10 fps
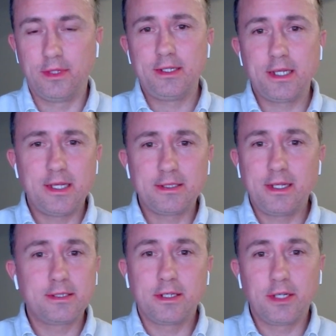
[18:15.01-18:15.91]
It doesn't
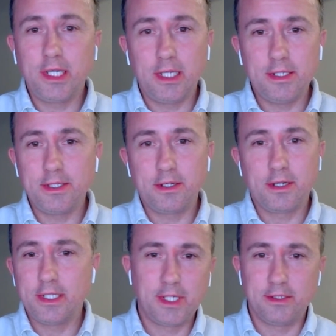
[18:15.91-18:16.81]
necessarily get
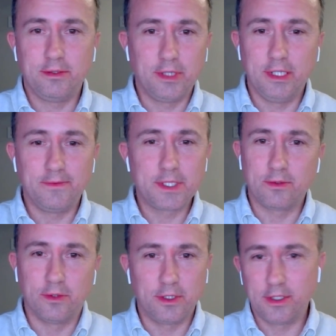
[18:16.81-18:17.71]
easier as you leave
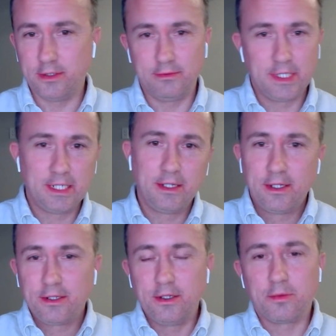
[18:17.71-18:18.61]
school and
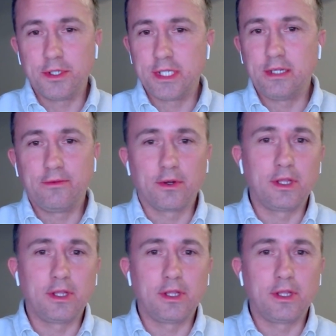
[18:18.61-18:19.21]
you're presenting for